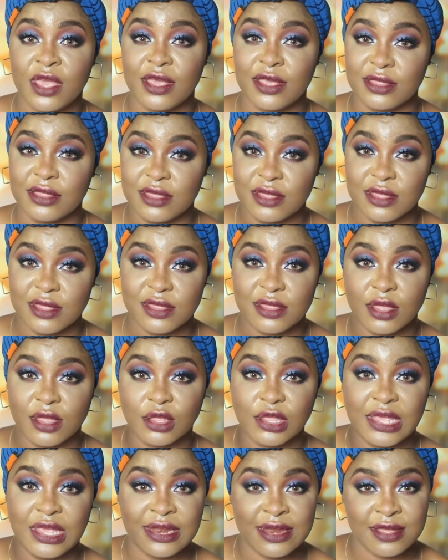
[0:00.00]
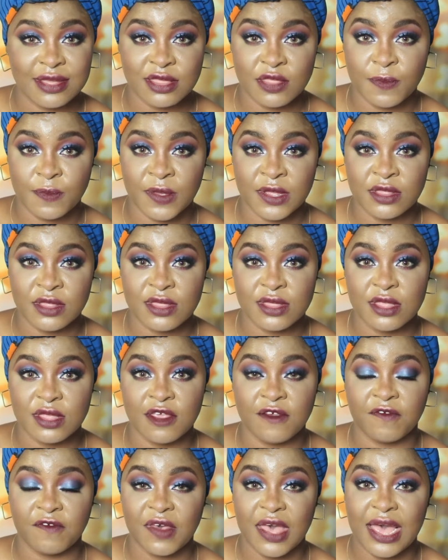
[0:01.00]
it is
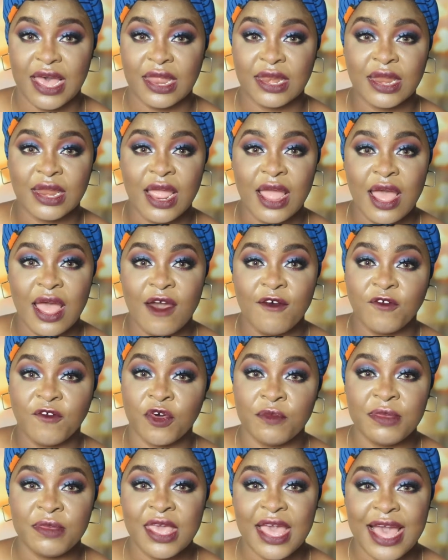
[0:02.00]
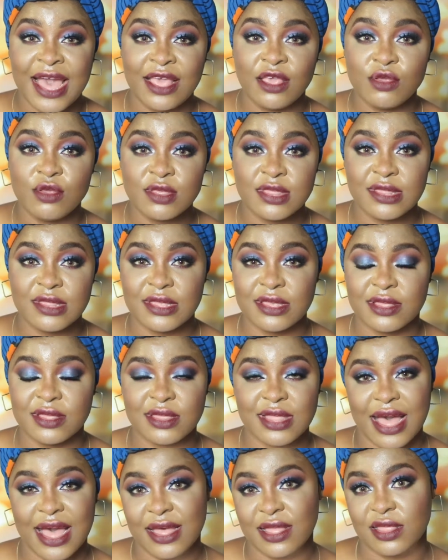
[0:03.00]
inexpensive, and for me, I use
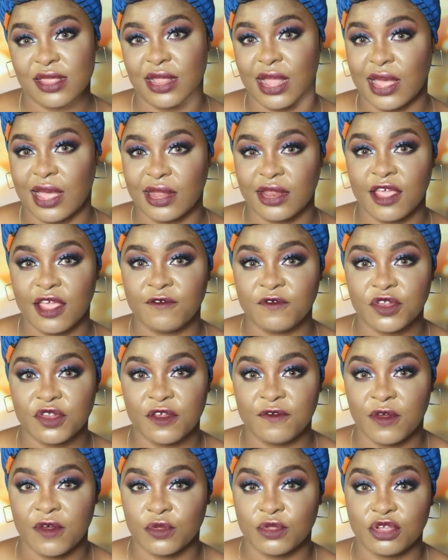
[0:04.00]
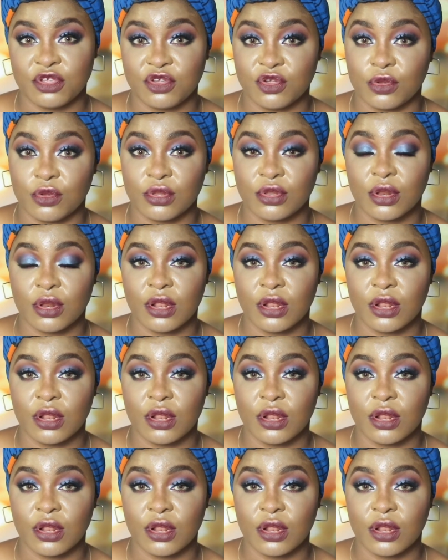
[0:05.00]
this as like an everyday foundation